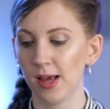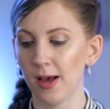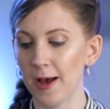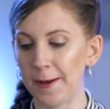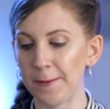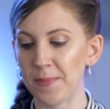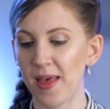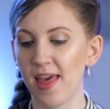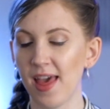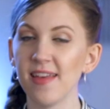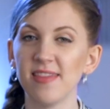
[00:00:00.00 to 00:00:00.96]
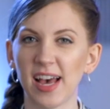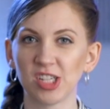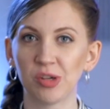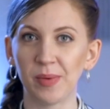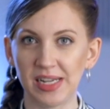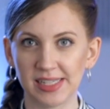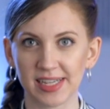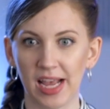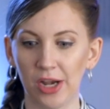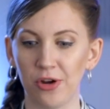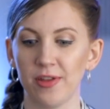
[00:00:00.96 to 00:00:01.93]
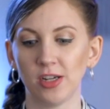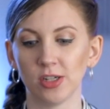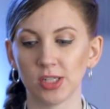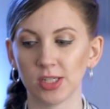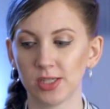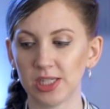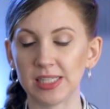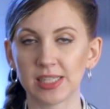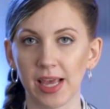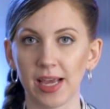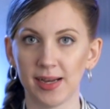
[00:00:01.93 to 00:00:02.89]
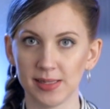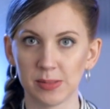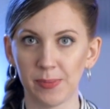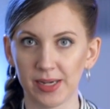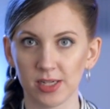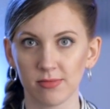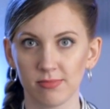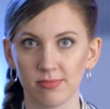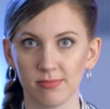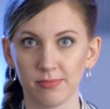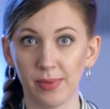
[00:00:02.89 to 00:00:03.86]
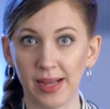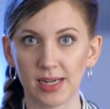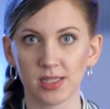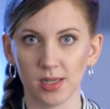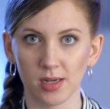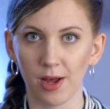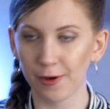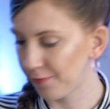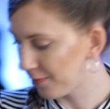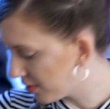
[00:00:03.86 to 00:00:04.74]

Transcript: And that should be an indicator that your cheesecake has been baked enough.